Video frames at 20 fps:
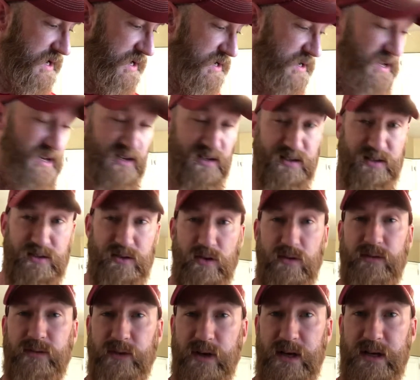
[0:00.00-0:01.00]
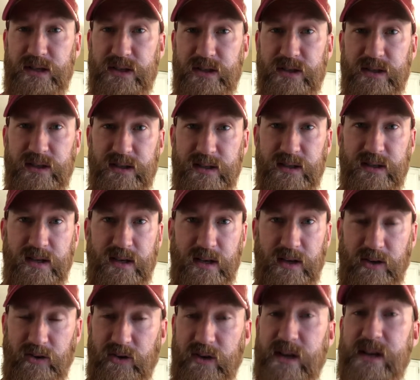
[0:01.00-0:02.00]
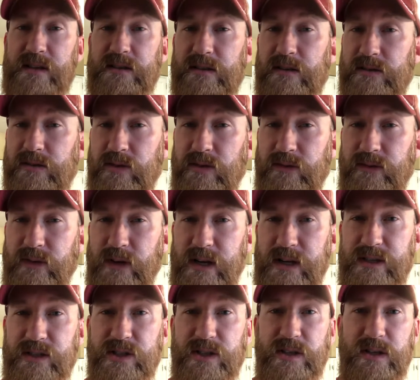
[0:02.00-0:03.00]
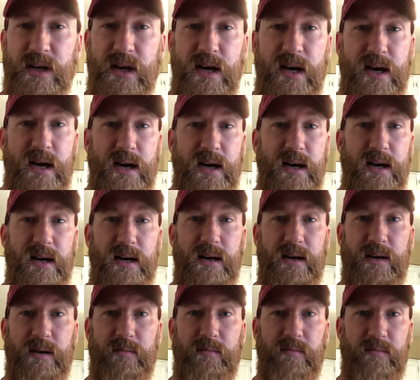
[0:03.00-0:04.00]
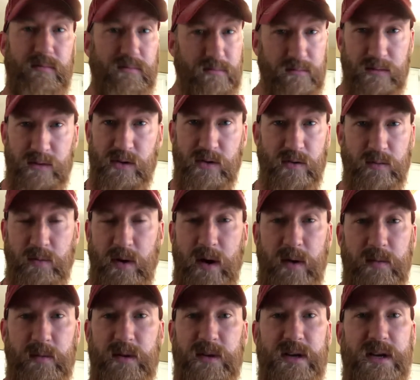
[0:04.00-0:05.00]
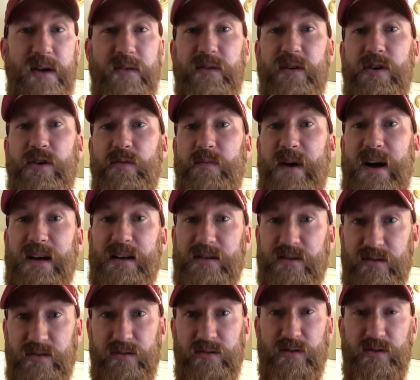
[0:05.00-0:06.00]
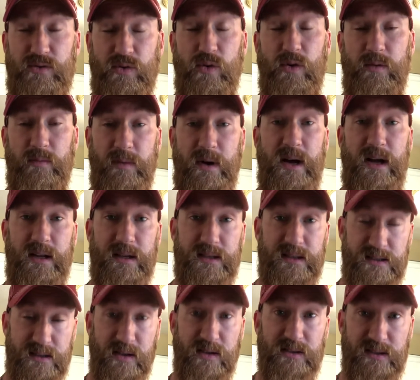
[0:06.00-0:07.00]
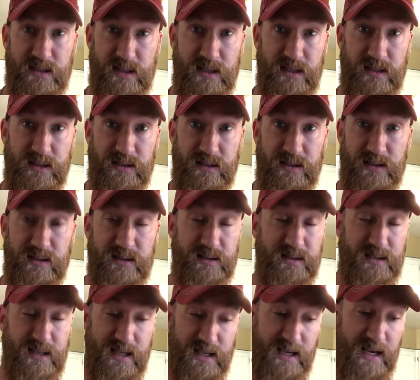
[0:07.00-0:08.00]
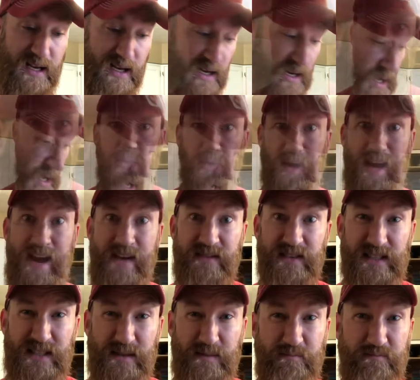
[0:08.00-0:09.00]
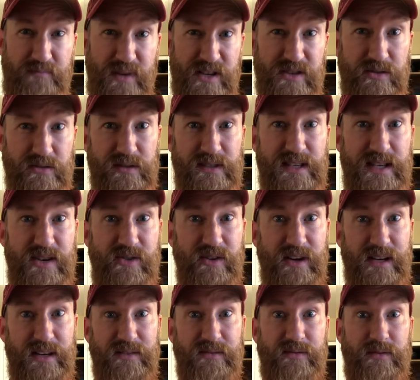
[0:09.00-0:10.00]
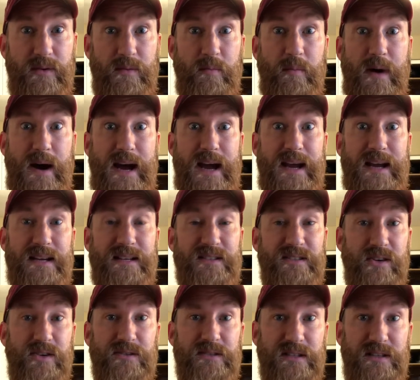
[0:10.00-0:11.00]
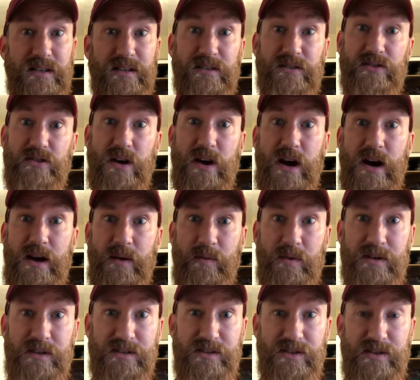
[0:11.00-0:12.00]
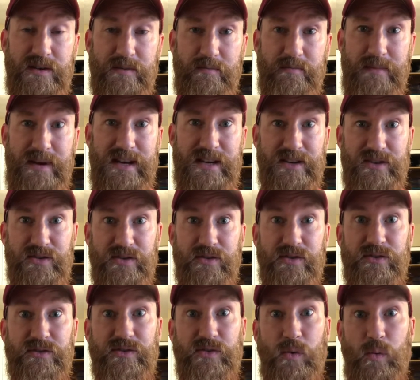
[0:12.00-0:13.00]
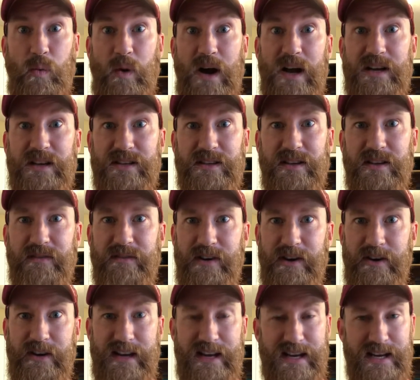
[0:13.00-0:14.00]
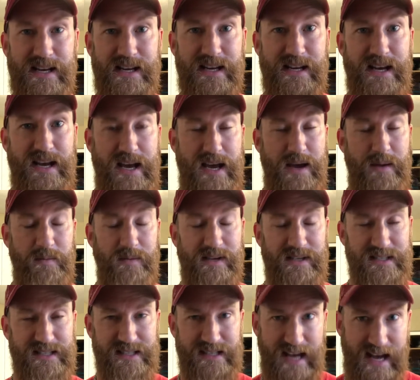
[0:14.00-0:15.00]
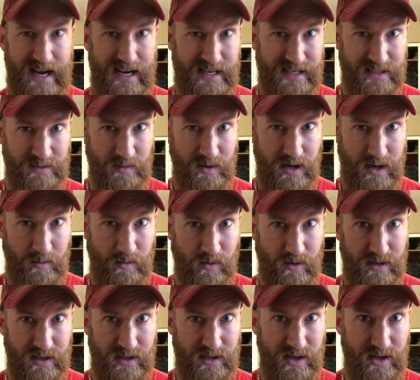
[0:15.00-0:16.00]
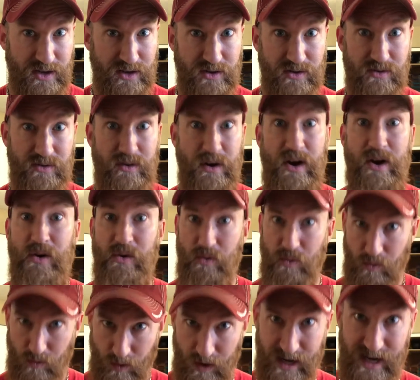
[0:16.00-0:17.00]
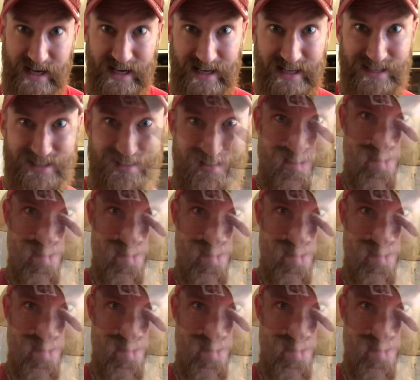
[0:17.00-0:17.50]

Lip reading: It is so fresh, the ingredients are so fresh, you'll probably never go back to store-bought salsa again. So I have a special secret for my salsa, so I want you to make sure to watch to the very end, because that is when I'm going to tell you what it is.